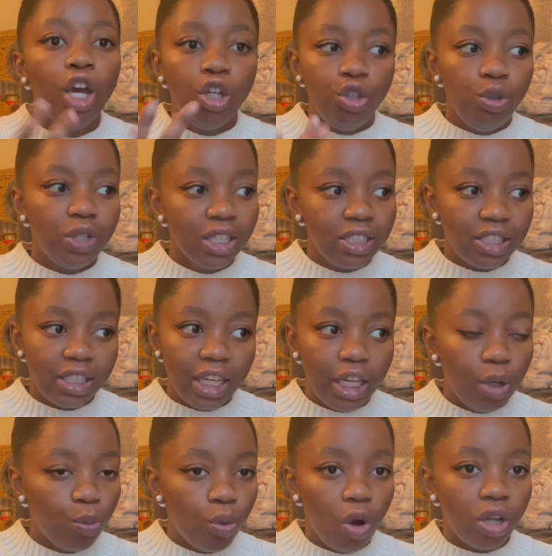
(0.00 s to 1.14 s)
You can see
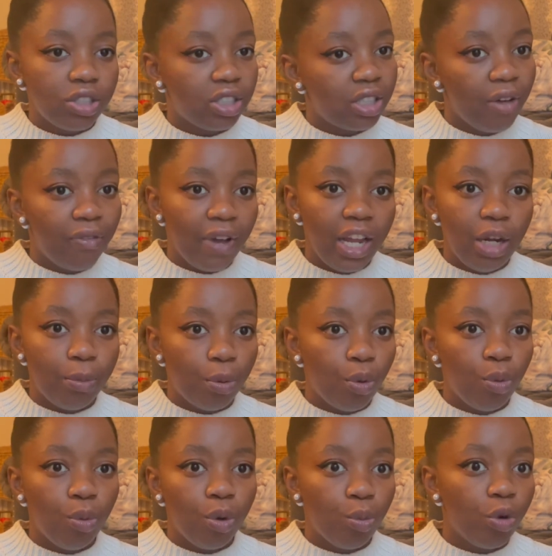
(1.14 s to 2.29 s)
what's
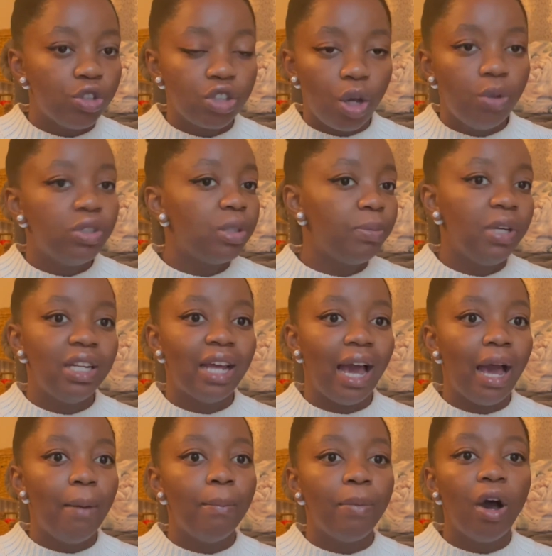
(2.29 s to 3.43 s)
available, what's going to be in the
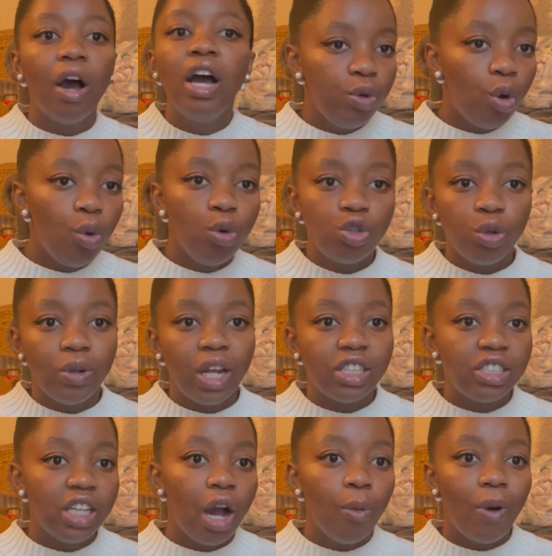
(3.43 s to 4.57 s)
hamper. We're all doing like
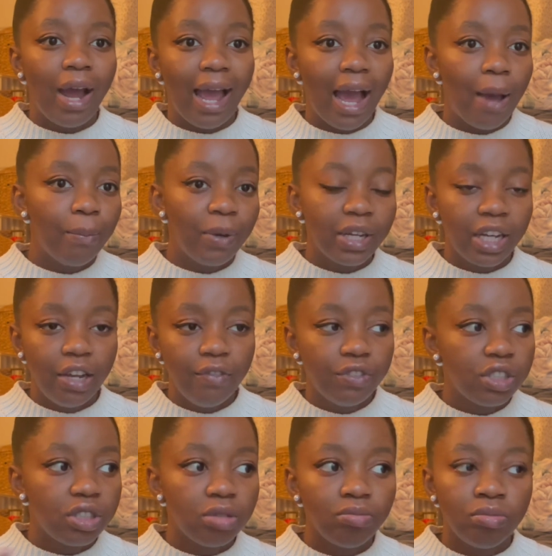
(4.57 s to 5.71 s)
DIY hamper
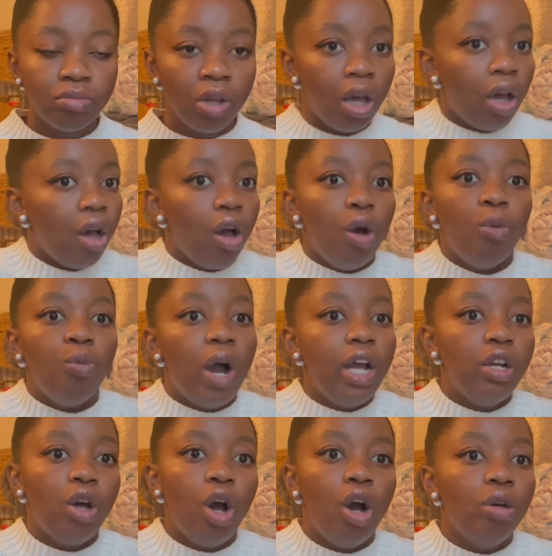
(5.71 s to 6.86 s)
gifts. Why
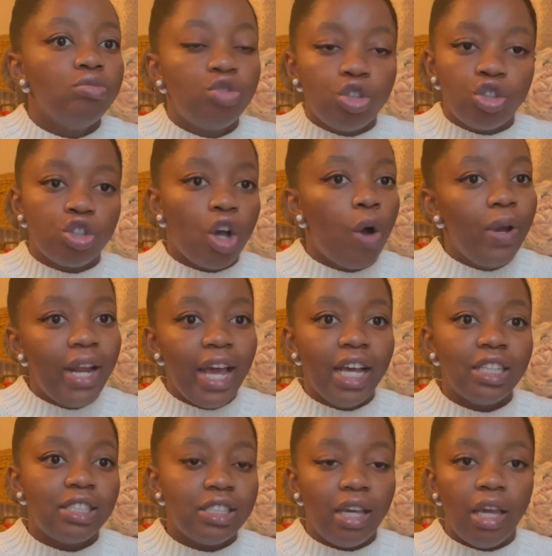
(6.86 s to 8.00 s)
not just go on
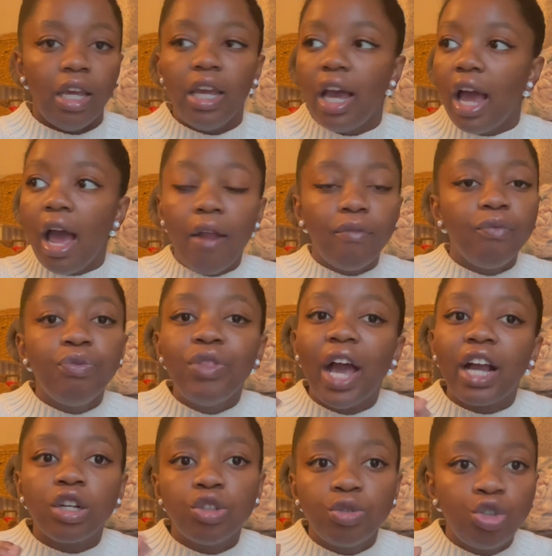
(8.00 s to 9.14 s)
Etsy and
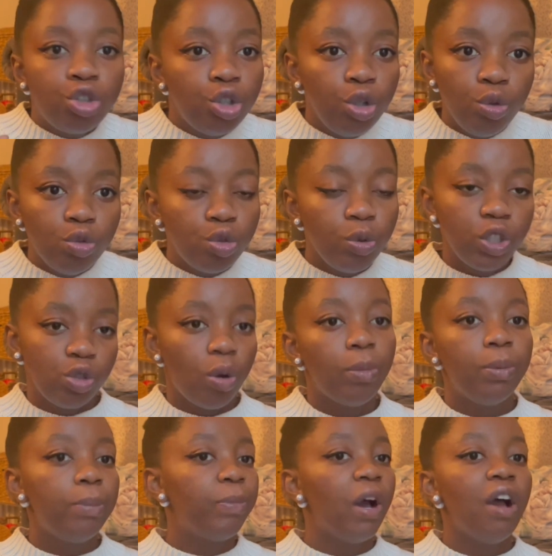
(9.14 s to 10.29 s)
like choose which one would
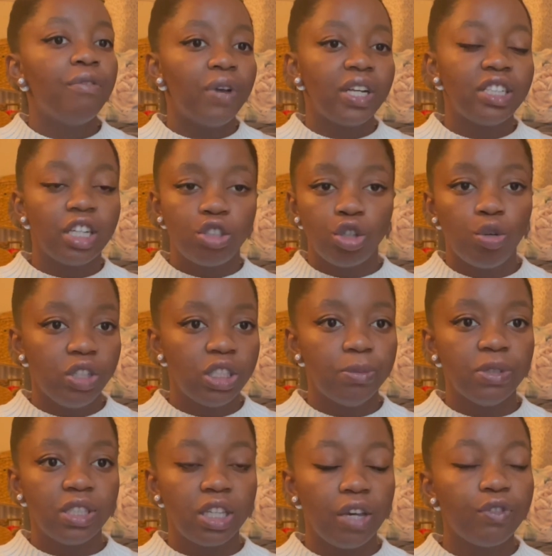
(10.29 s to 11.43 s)
be perfect as a
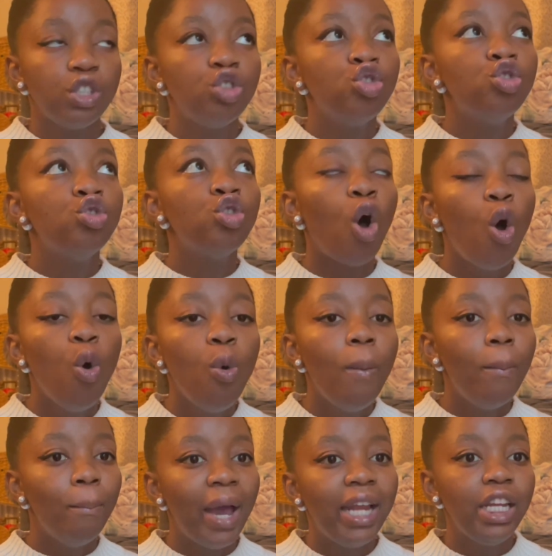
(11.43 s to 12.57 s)
Christmas gift? There's so
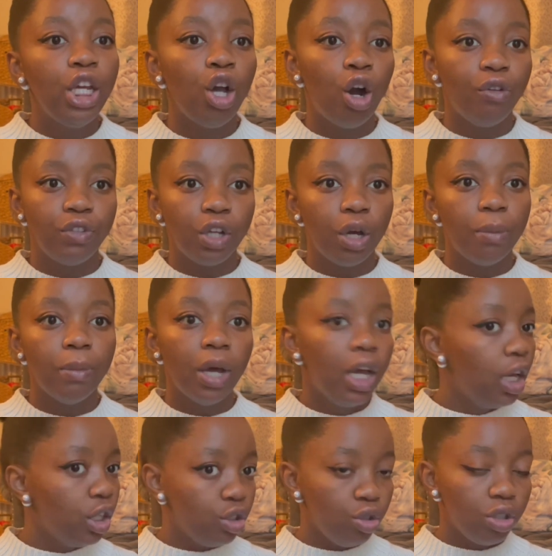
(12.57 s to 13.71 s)
many of them,
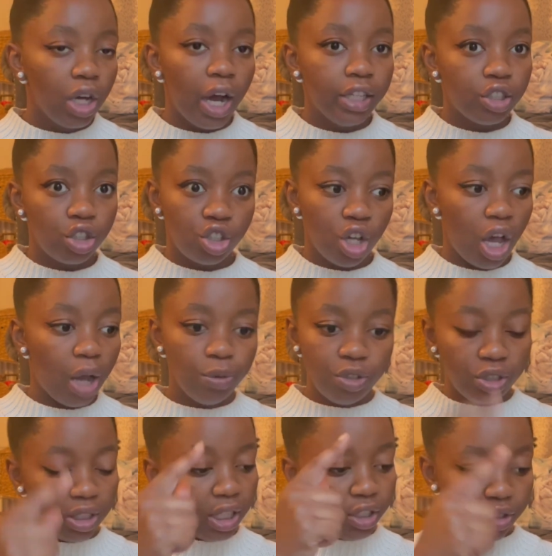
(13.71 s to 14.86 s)
you guys. So I was
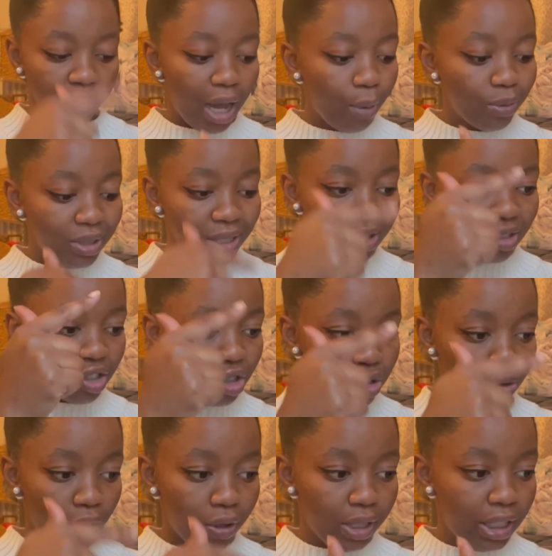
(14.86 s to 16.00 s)
literally just
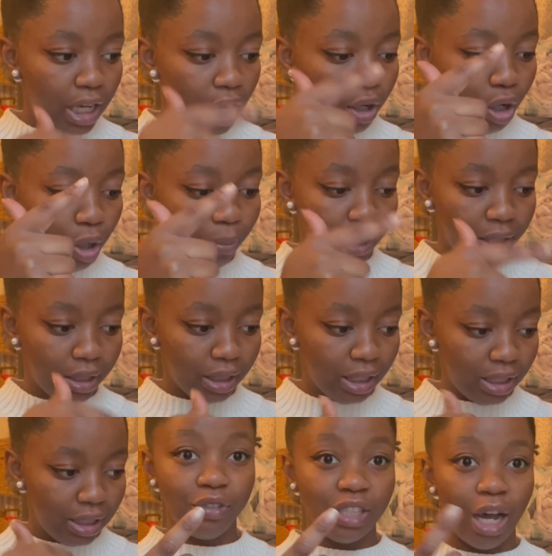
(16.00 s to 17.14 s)
scrolling down. Oh my
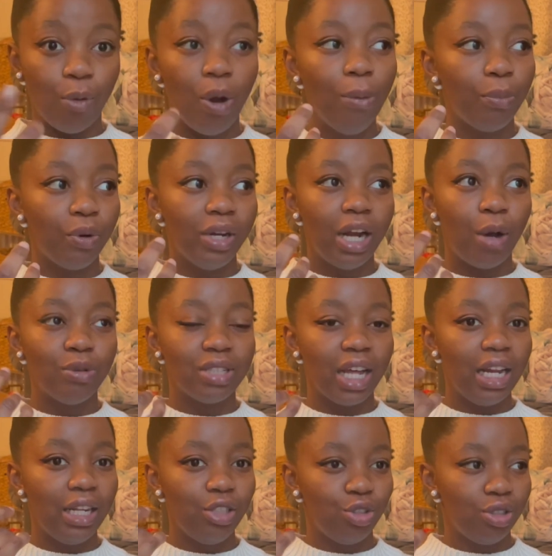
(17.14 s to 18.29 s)
goodness. At one point I was
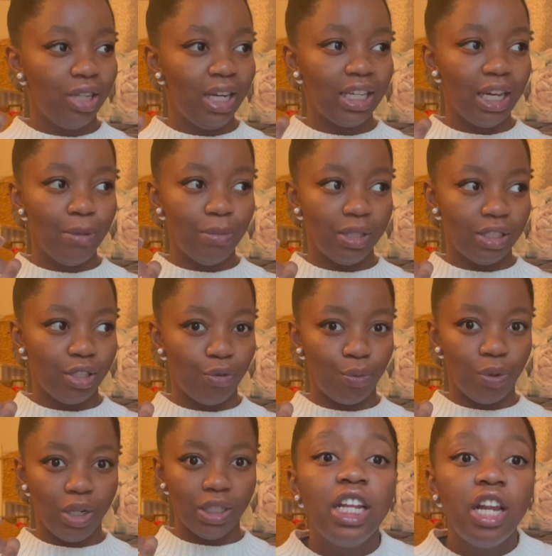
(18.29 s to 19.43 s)
like, should I get myself
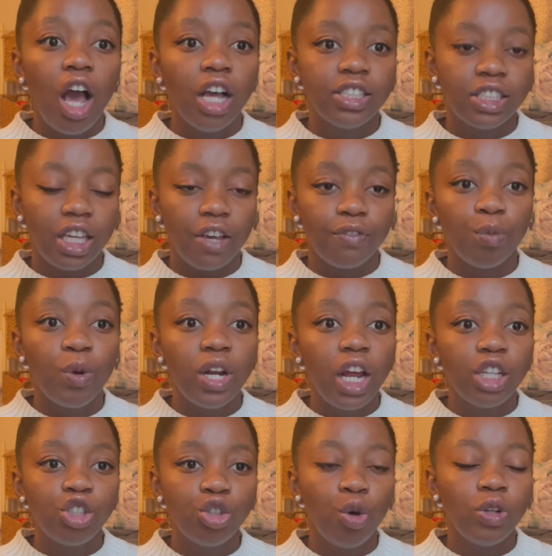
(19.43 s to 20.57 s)
one? Last gift, when I
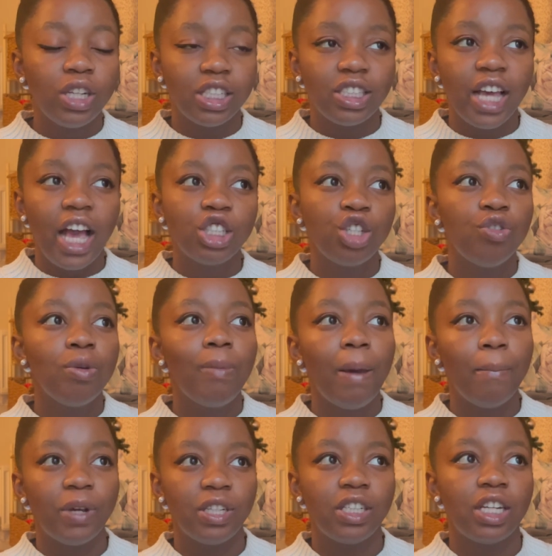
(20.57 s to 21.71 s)
saw this, I actually
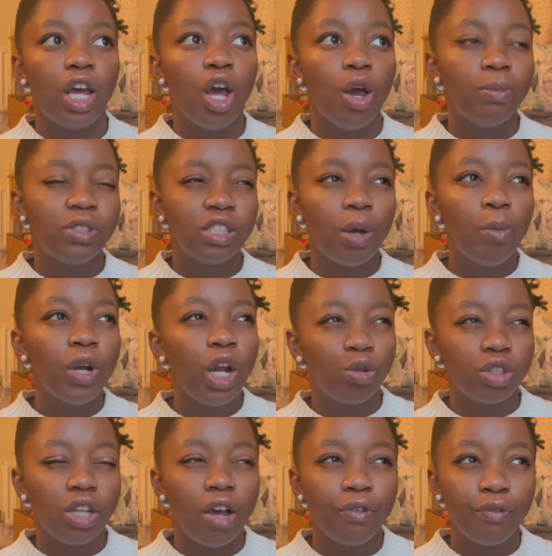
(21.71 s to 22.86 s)
remembered someone
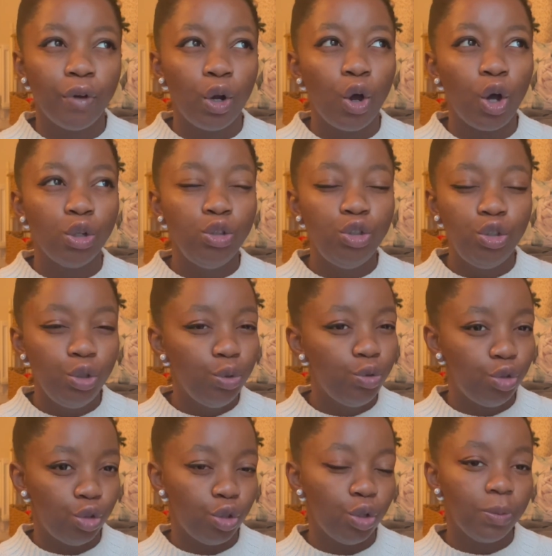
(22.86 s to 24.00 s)
else that I follow on
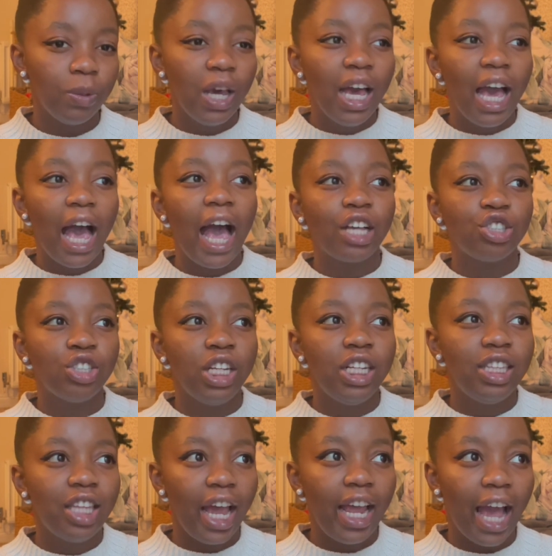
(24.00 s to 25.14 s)
YouTube. Actually,
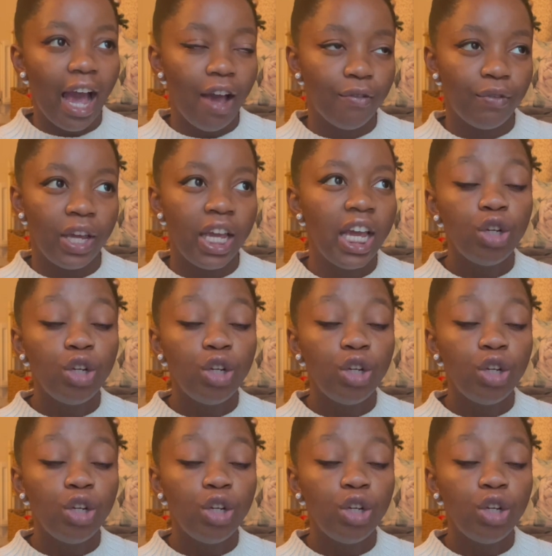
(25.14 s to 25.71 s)
they have it.